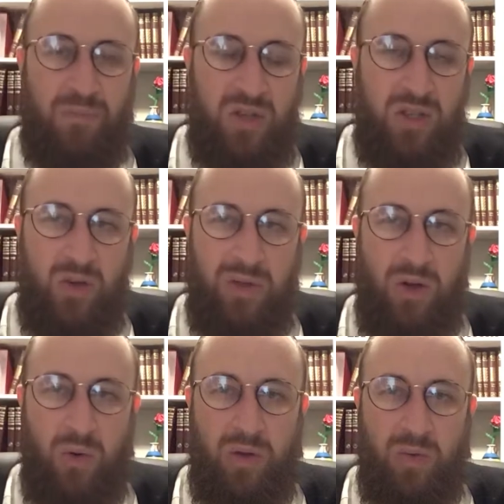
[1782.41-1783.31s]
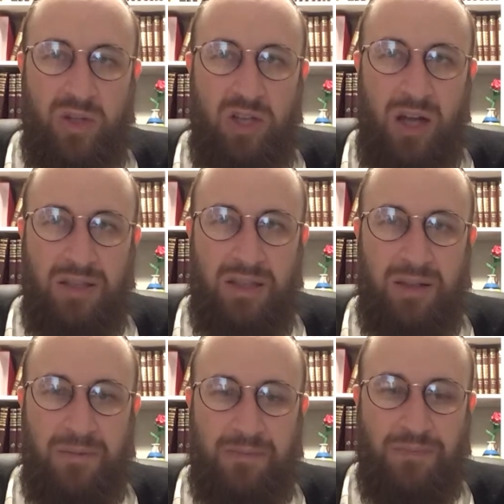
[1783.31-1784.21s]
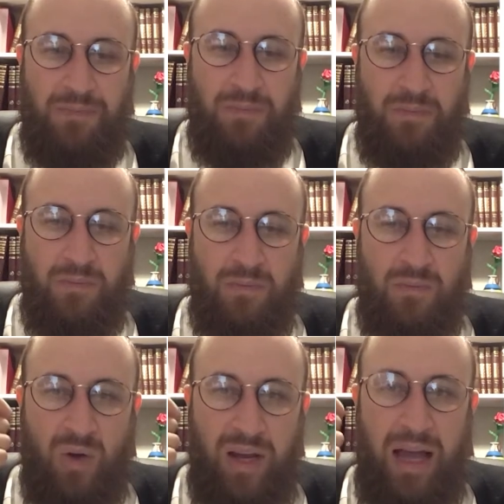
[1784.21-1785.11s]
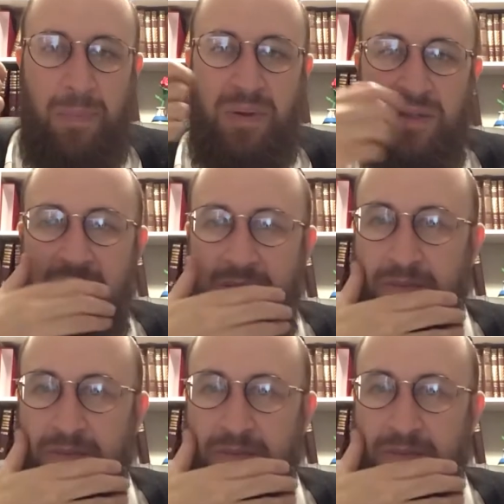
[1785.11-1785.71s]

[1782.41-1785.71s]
So He's going to adjust what happens